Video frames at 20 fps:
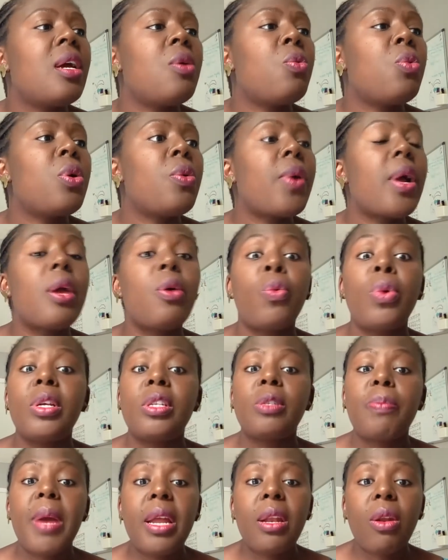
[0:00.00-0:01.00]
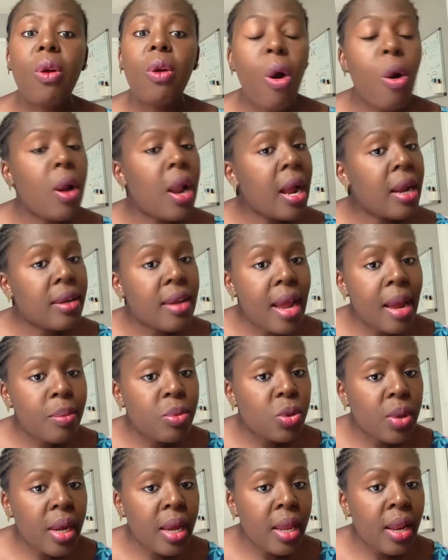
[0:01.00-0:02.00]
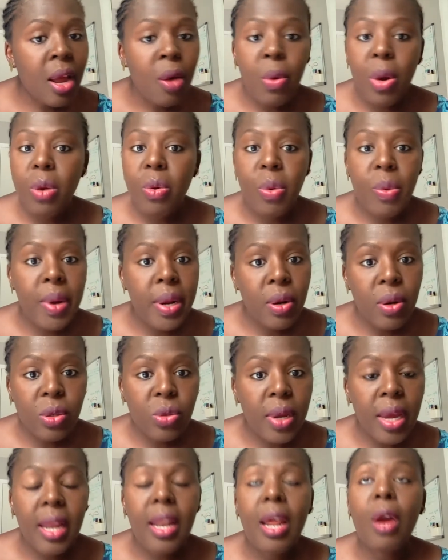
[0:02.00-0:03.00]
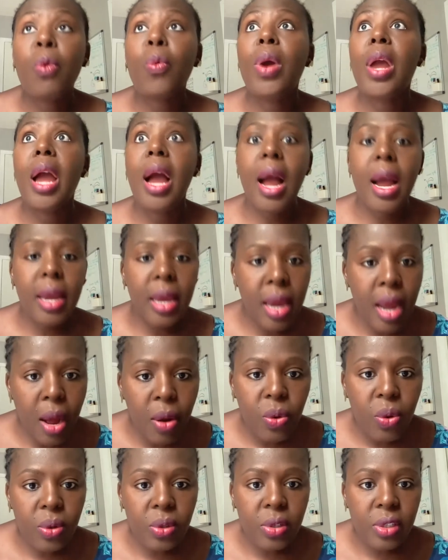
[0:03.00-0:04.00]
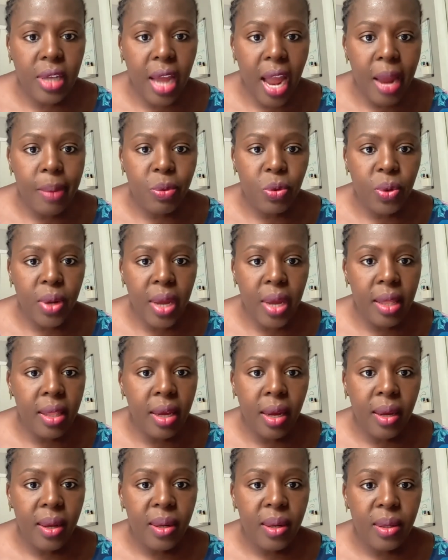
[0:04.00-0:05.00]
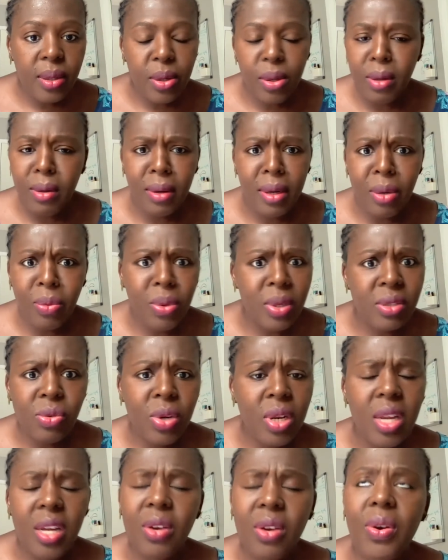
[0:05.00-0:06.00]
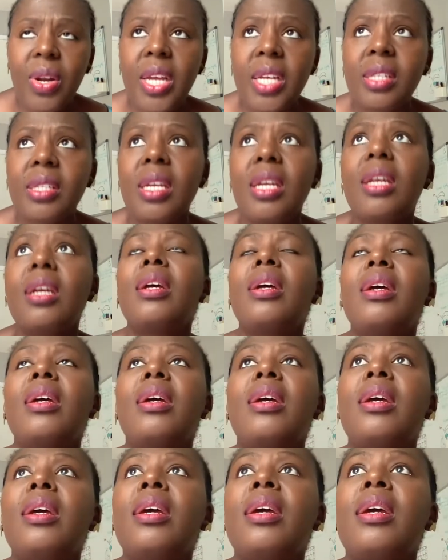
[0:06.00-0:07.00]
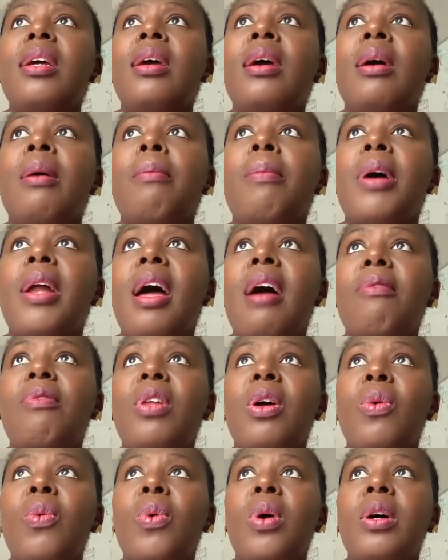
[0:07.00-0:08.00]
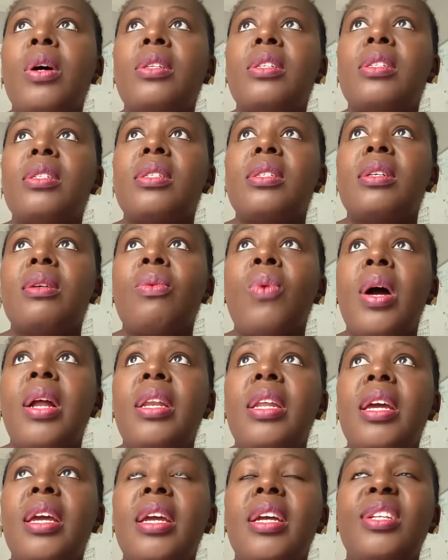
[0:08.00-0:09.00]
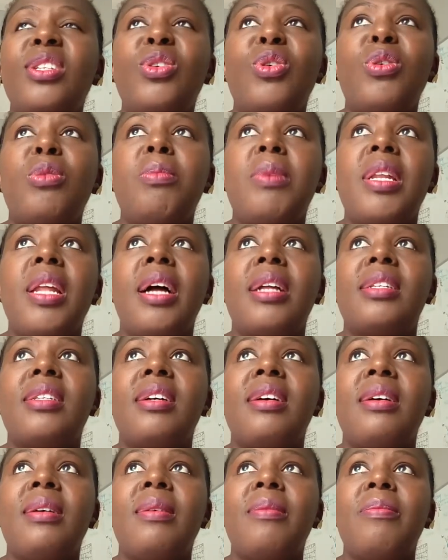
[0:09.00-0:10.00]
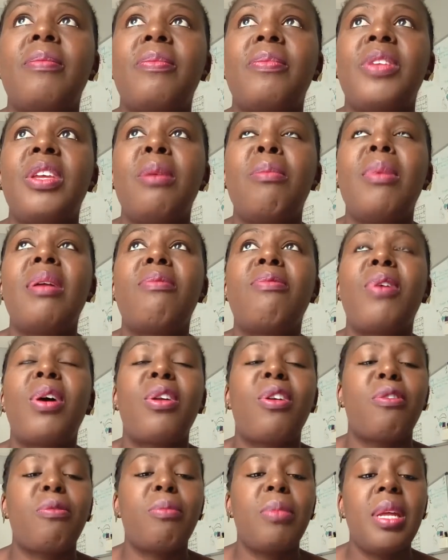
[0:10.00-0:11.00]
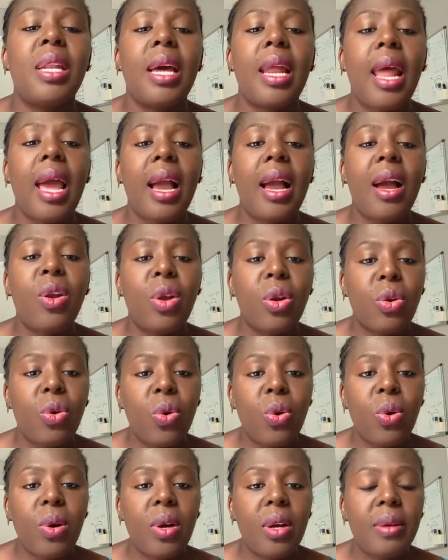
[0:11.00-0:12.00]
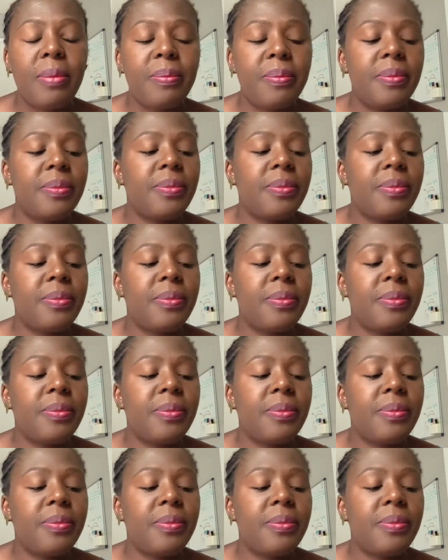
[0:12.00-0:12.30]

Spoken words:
We spent all our time together. When we were not together, we were hanging out on Skype together. It was really crazy. But afterwards, one day he told me that he made fun of me that I cannot cook.